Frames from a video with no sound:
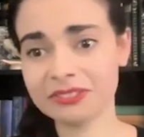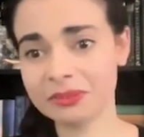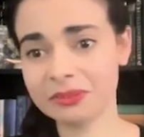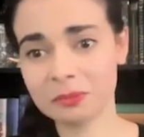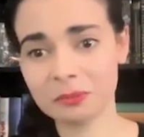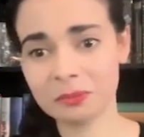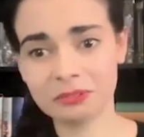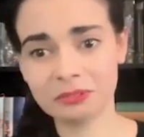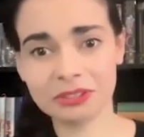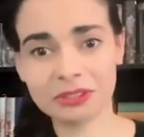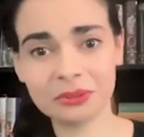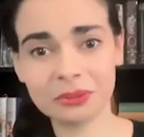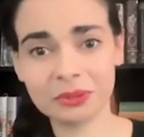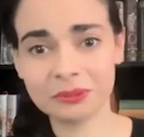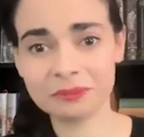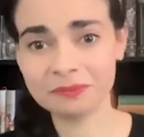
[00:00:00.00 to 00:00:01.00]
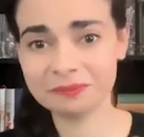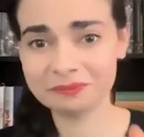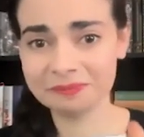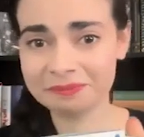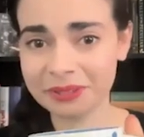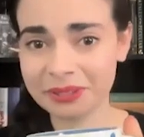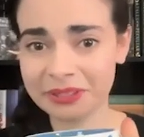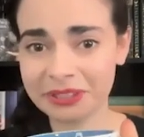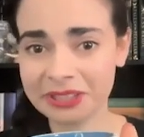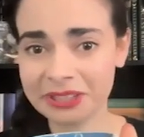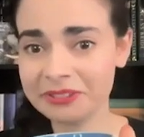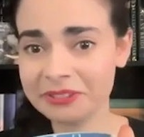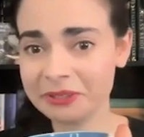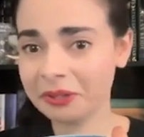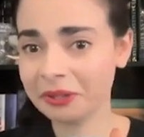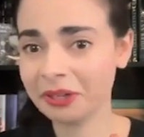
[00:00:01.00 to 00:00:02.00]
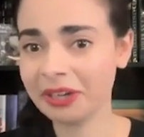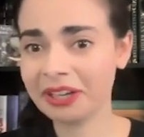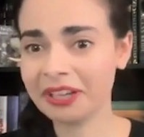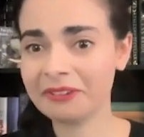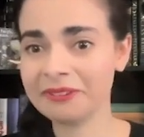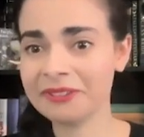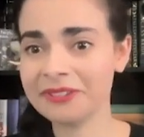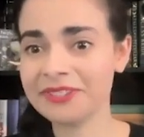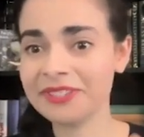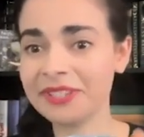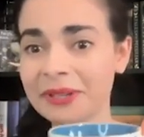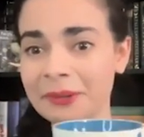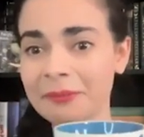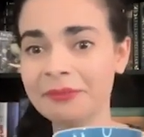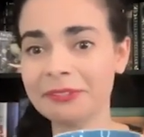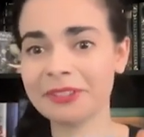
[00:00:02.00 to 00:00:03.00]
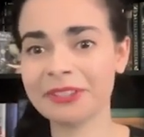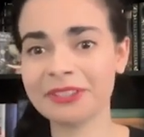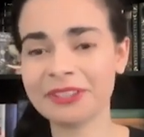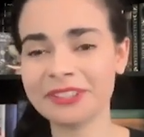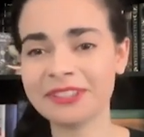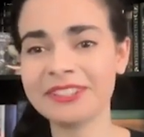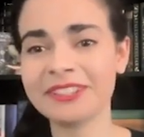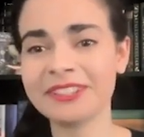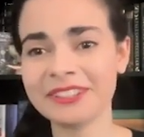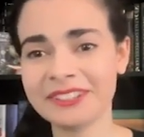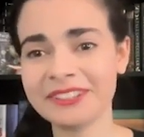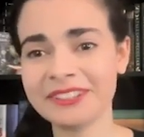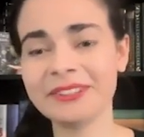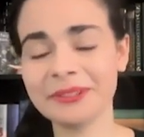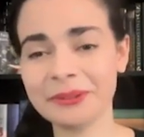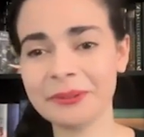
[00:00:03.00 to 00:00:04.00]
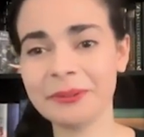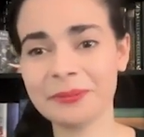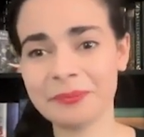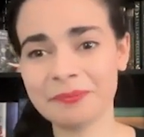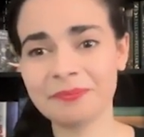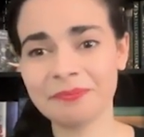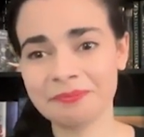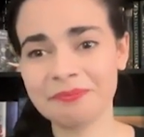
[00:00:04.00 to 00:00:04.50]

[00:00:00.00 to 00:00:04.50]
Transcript: So it's been really cool. But thanks to URI, I was set up for, you know,